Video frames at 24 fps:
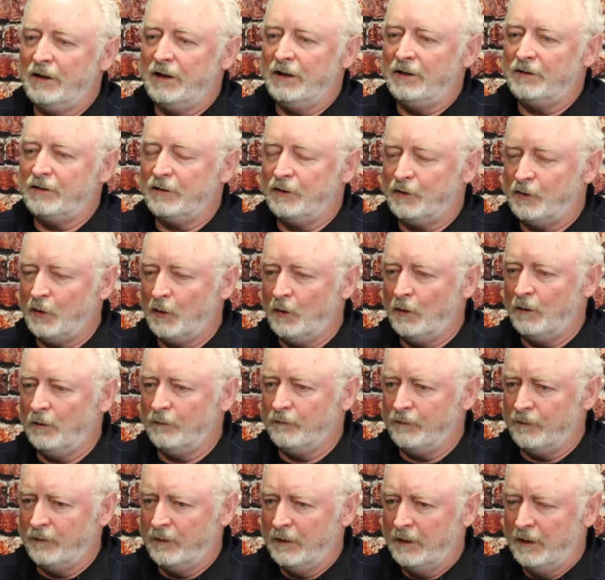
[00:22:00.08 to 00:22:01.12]
it's a total
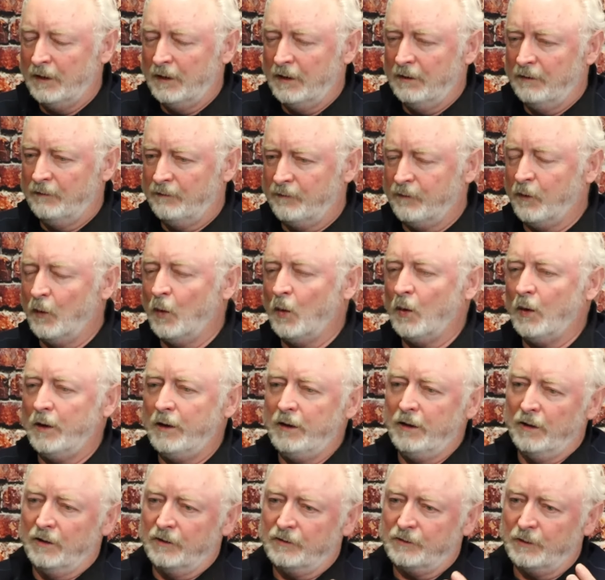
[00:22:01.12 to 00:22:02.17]
of four
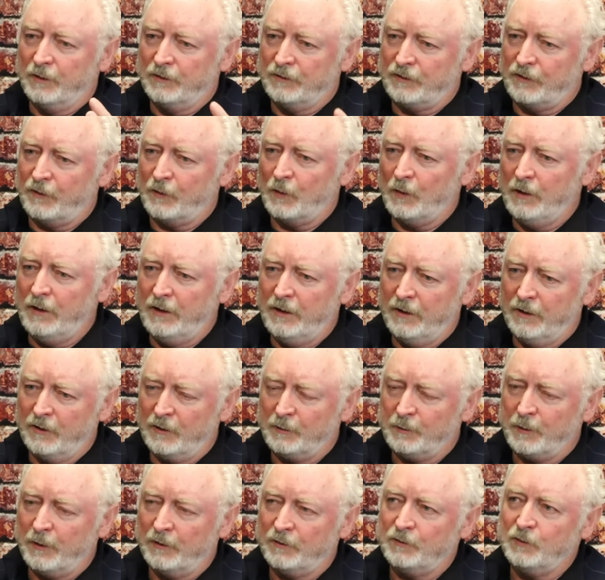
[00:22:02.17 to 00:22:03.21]
years. So it's three years
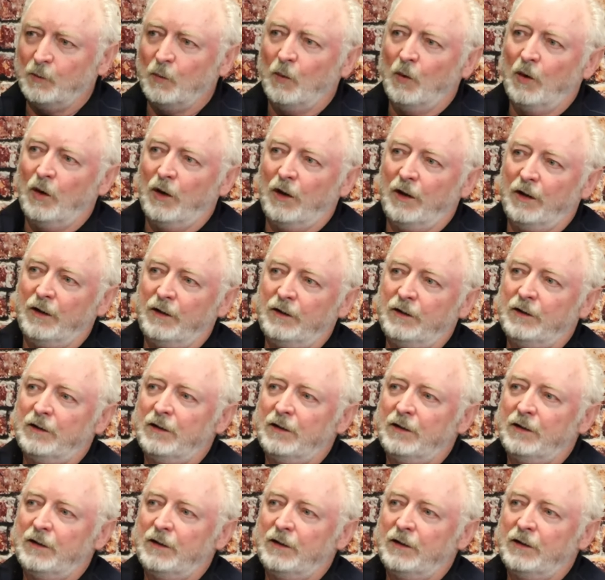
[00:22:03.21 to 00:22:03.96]
plus one